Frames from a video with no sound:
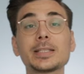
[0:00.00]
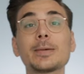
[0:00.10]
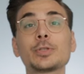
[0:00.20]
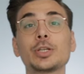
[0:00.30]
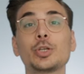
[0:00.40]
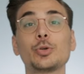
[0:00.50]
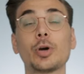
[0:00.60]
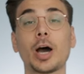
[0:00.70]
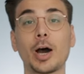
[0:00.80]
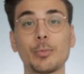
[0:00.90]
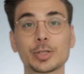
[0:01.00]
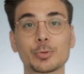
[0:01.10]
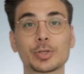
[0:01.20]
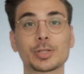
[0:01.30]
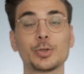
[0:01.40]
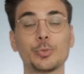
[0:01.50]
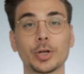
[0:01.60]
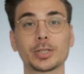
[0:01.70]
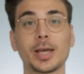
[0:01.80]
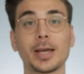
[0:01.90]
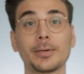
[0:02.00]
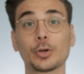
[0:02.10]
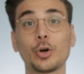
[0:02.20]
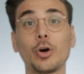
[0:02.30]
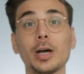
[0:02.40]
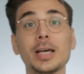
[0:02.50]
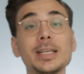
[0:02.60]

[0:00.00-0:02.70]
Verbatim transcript: it's up to you how much risk you want to take. The core